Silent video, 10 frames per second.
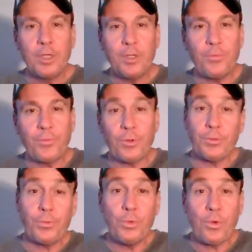in the
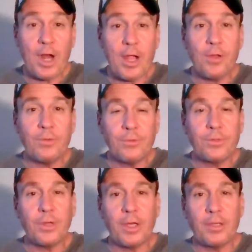first few
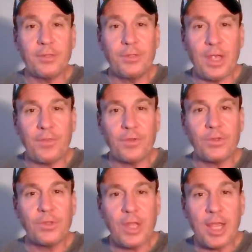rounds, set the
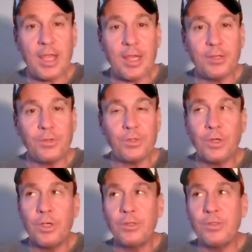stage,
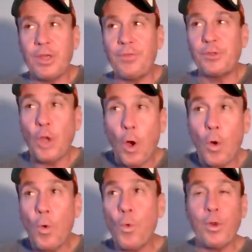set the
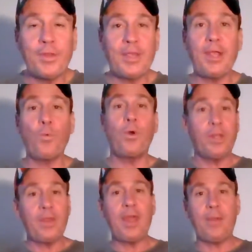tone, and take one
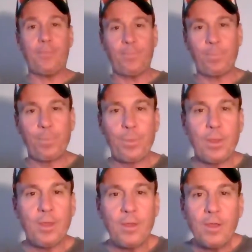of them.
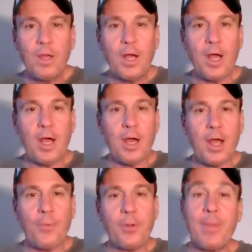
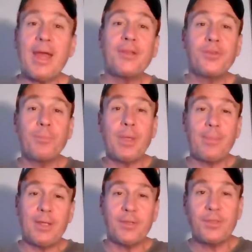I would imagine
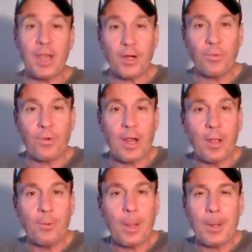maybe in a second
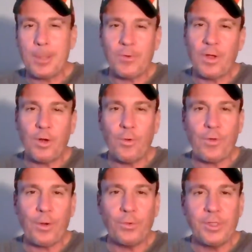round. I don't know if
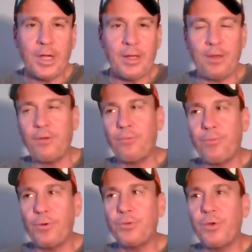I go tight end in
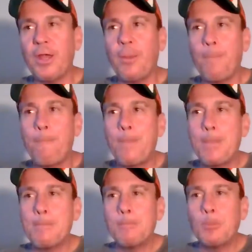first round.
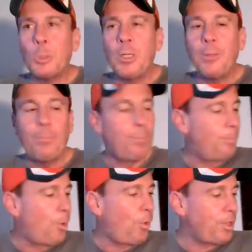
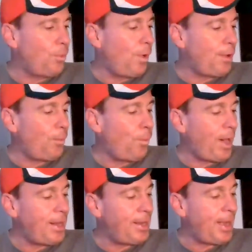Or you want to
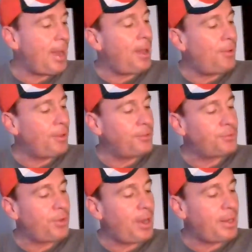wait it out and
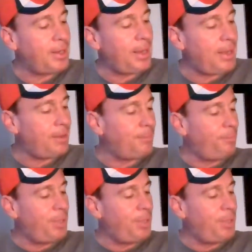try to get